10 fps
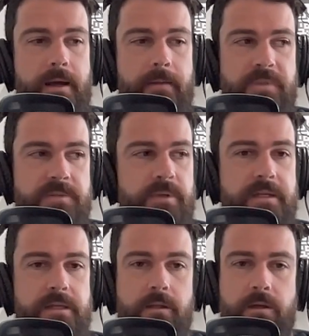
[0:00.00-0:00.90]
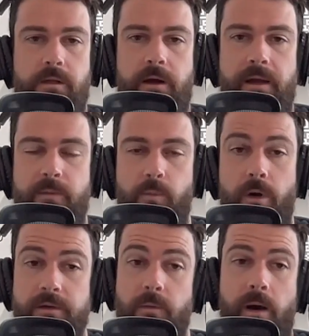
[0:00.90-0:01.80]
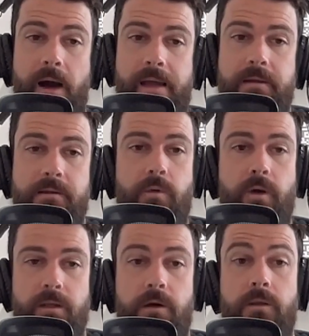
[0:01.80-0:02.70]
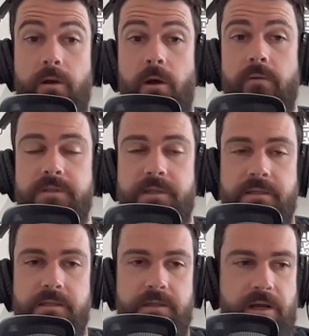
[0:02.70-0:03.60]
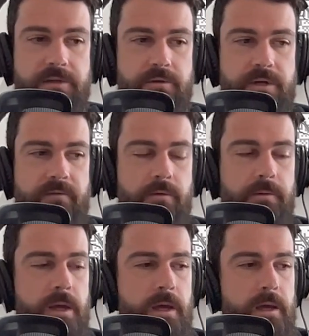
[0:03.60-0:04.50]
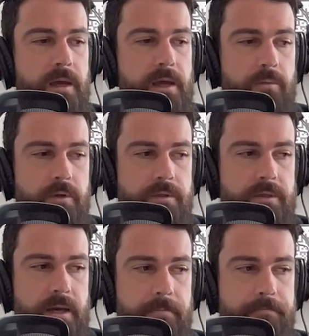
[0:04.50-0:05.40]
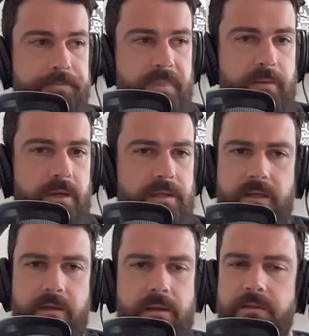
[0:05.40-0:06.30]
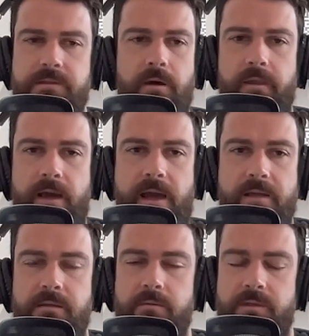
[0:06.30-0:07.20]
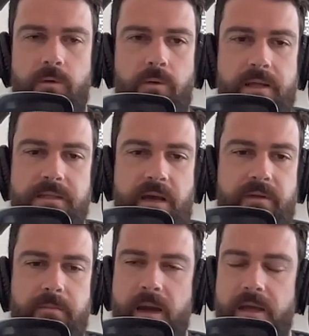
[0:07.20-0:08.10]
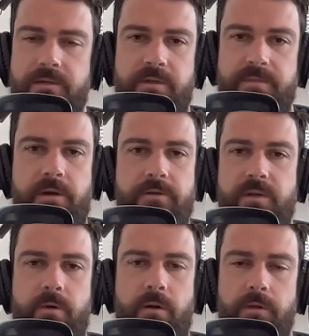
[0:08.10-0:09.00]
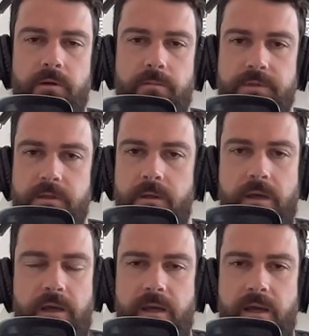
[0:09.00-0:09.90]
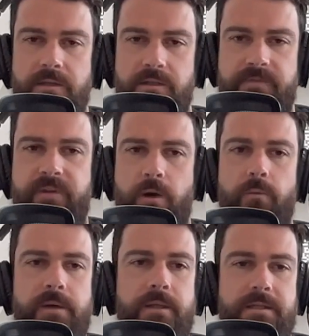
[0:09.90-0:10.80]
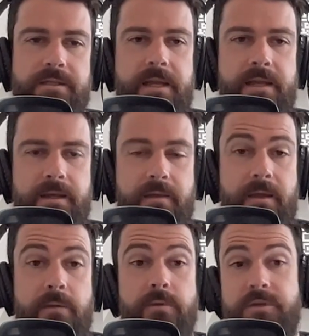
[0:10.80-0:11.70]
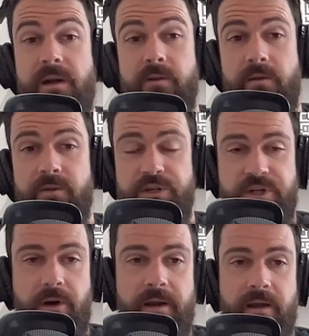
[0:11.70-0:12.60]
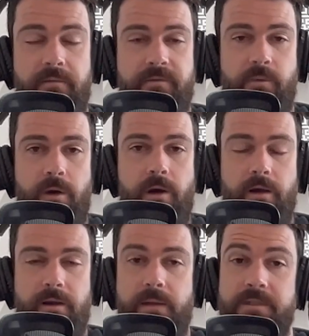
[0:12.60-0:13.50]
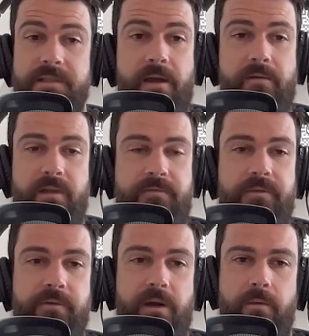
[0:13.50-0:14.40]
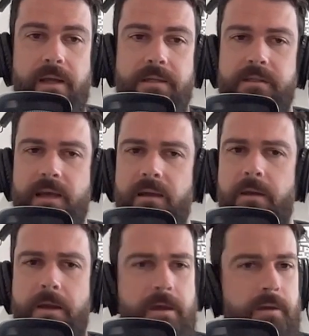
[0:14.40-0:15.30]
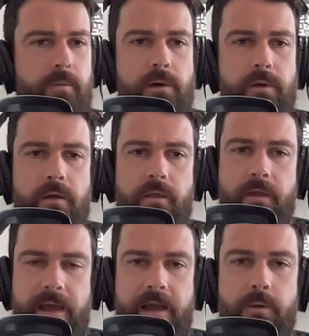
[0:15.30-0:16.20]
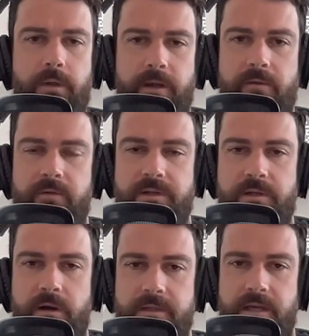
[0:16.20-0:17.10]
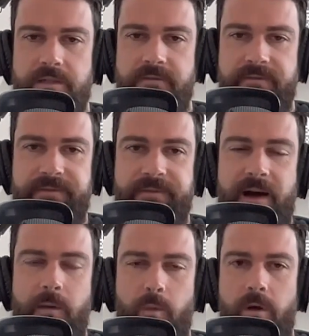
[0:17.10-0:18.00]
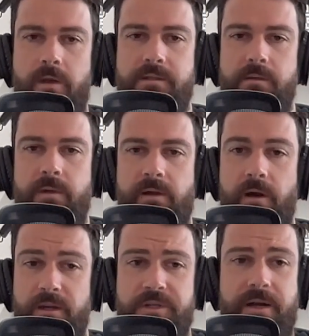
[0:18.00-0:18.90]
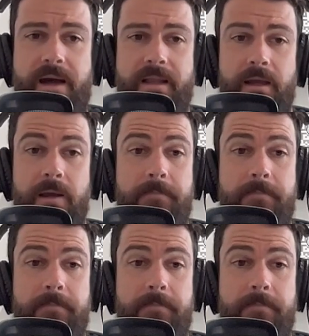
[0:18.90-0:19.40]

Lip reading: This particular client, he worked away quite a lot, like overseas international travel. He would, he said inside the house, he was always having major respiratory problems and just felt really sick. And then he would travel over to China for work. He would stay over there for 3 weeks. And we all know that the air quality over in China is actually far worse than we got in Australia.